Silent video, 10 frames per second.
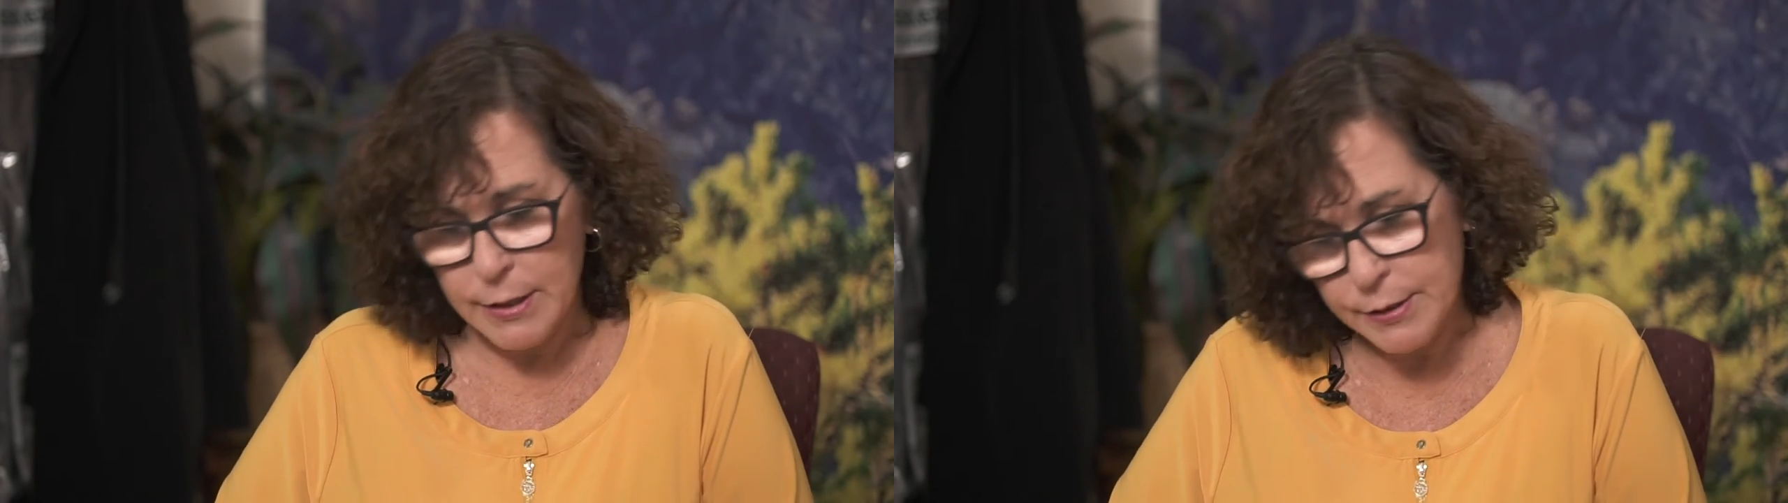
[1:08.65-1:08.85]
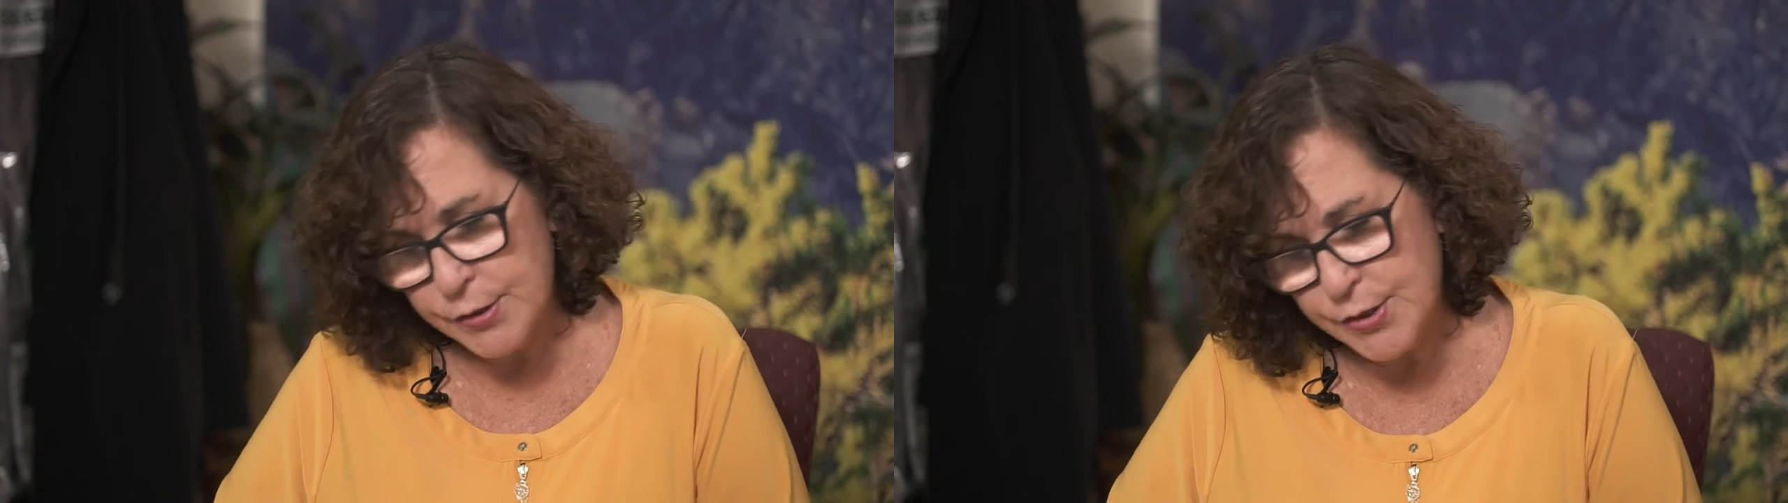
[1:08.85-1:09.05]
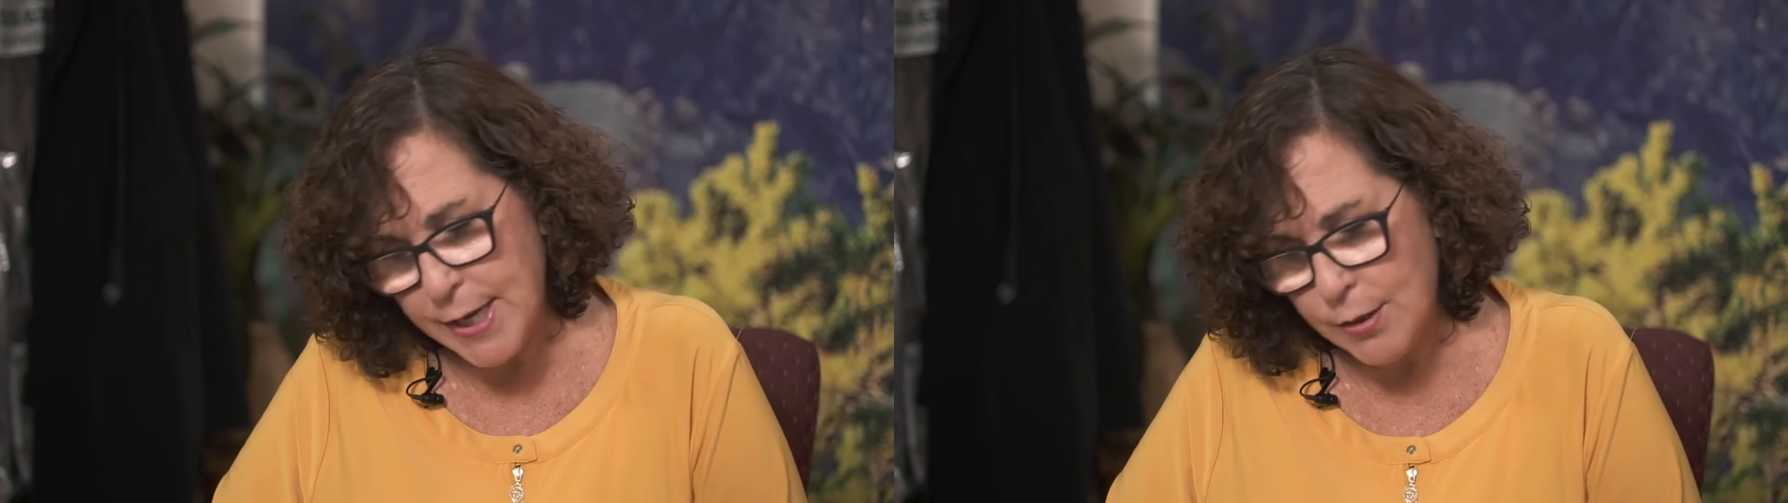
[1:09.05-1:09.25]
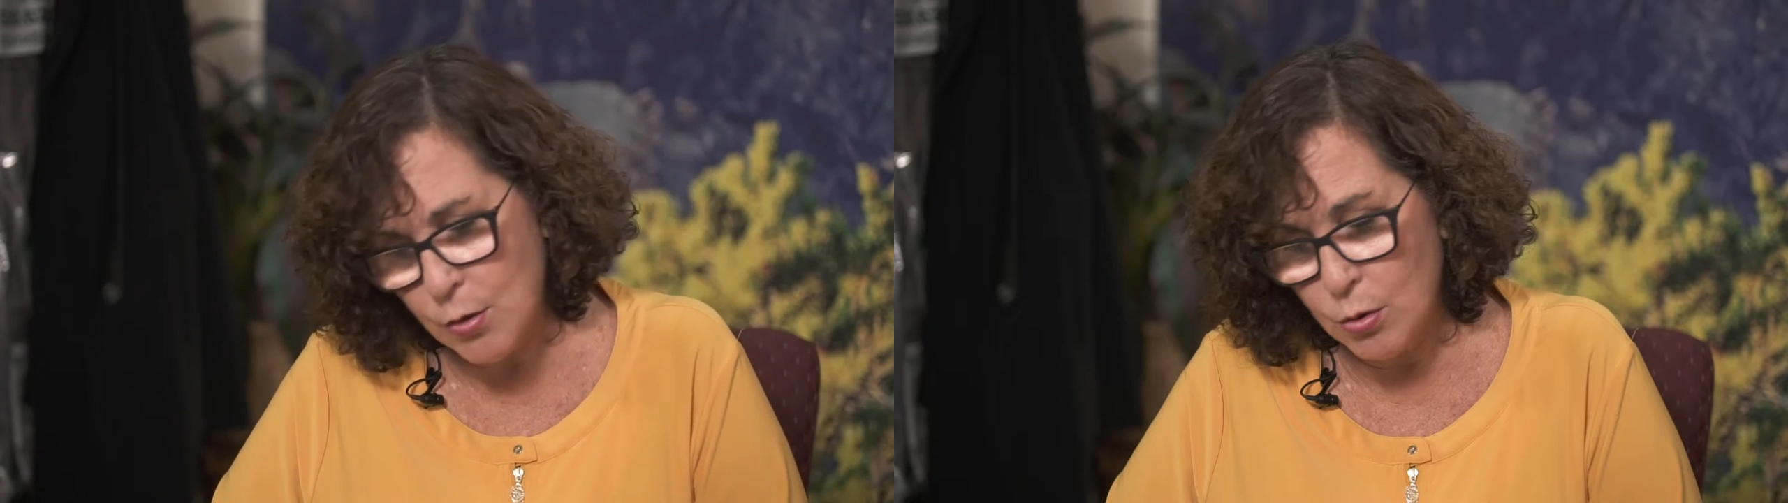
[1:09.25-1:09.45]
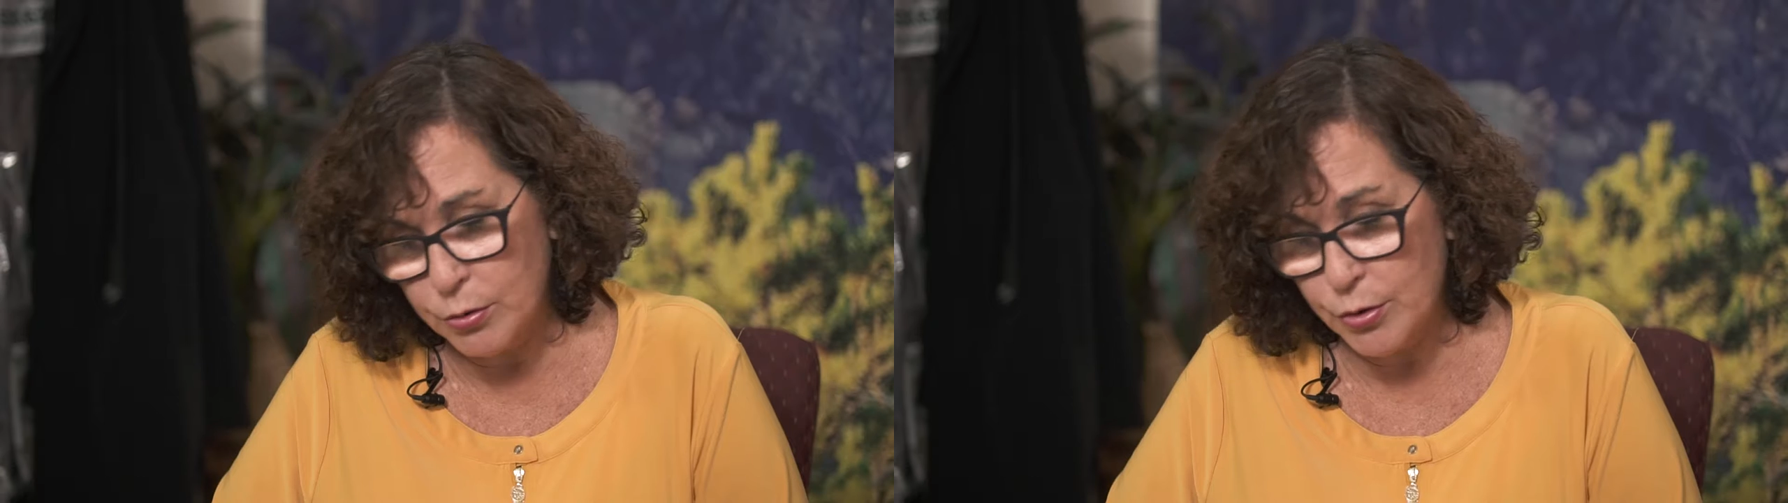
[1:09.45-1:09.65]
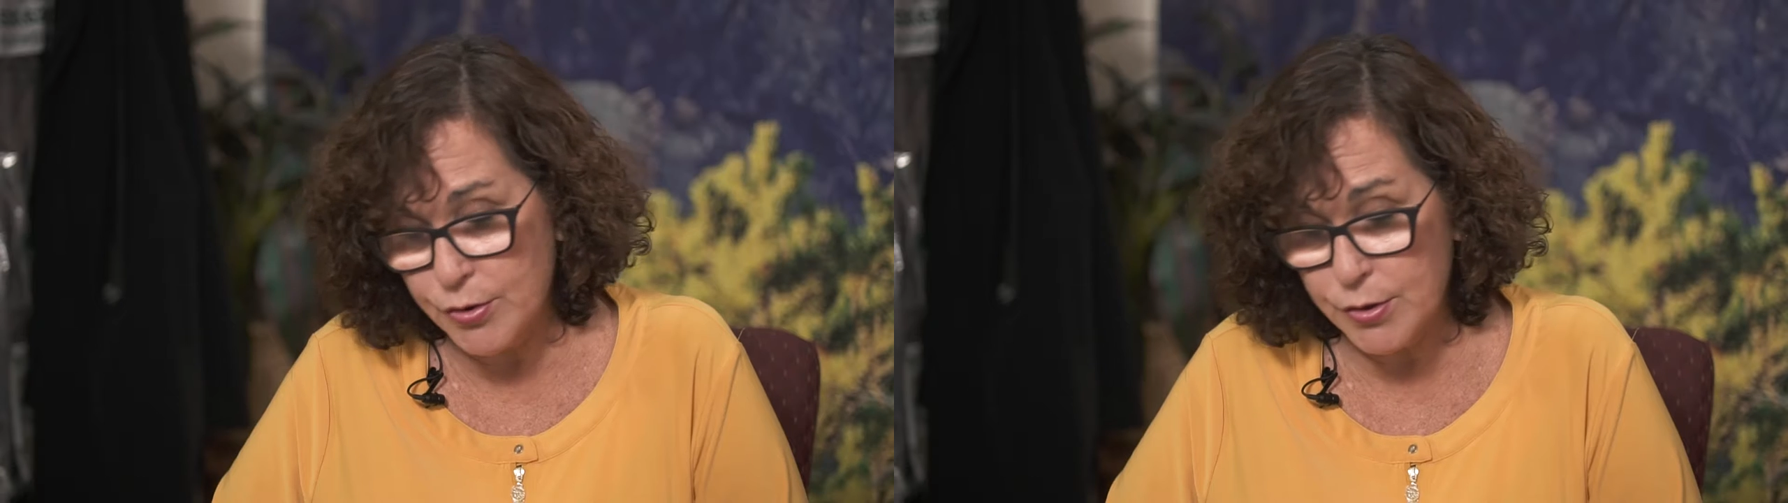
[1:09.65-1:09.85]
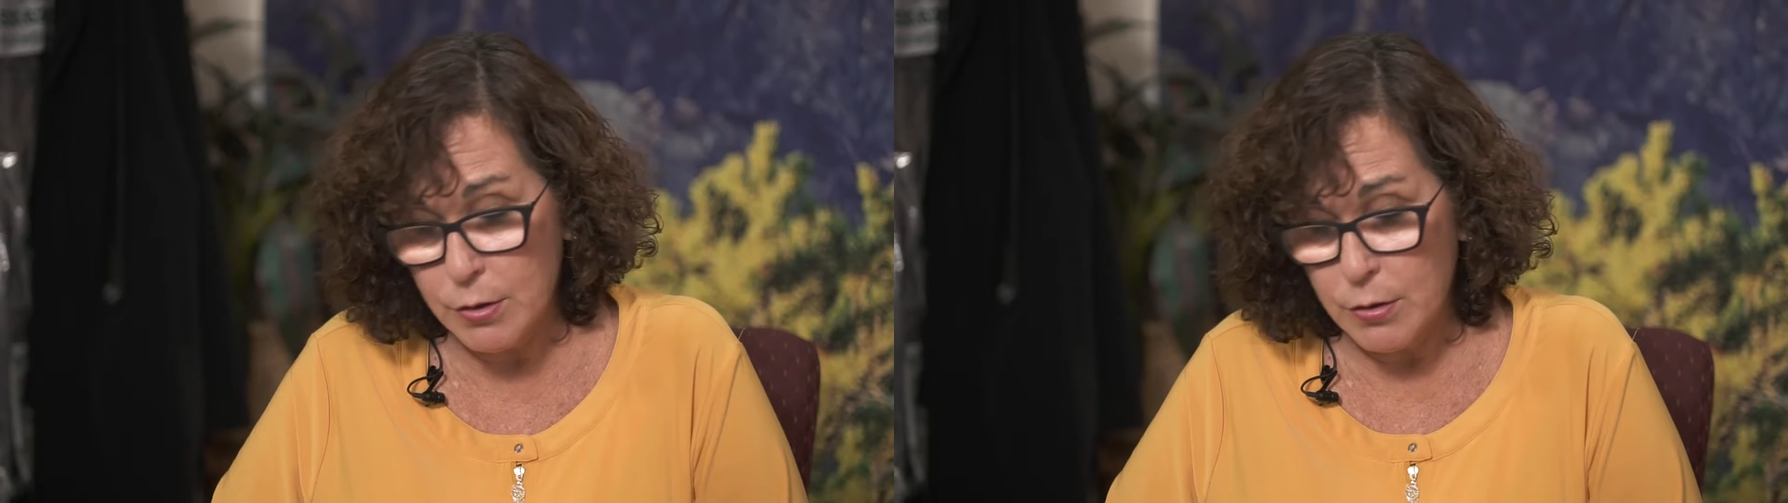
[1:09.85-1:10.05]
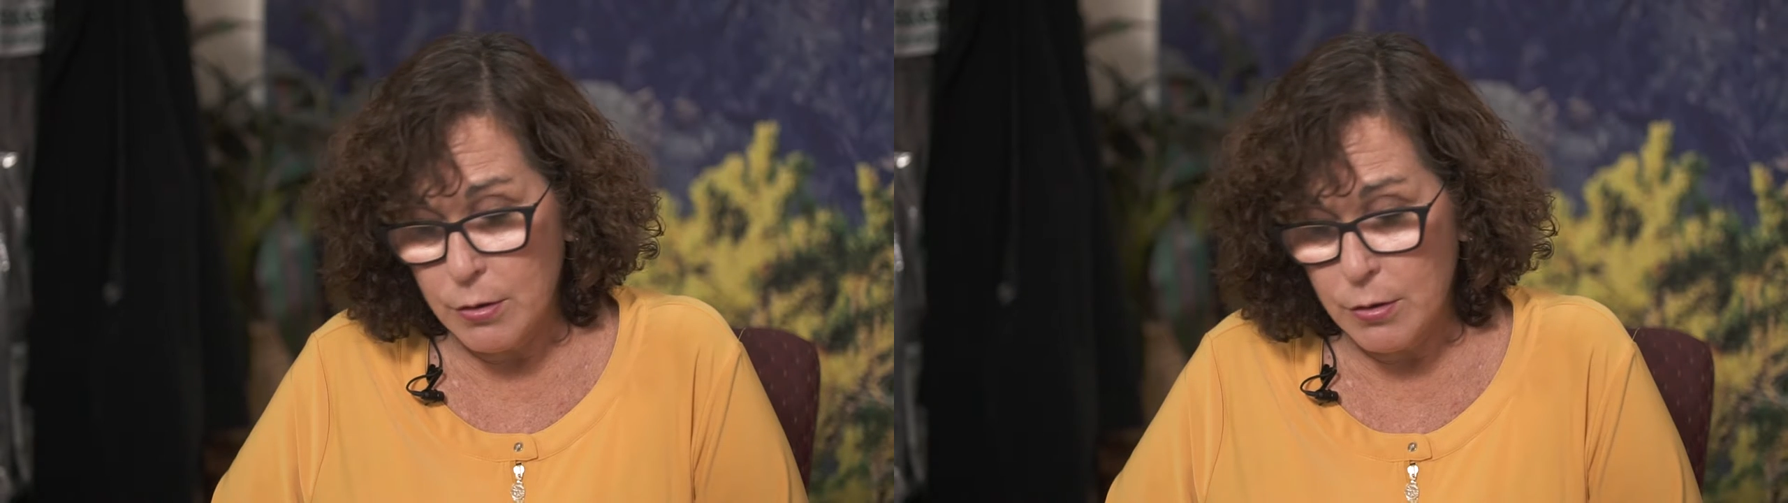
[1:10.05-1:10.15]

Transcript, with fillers: and stakeholders,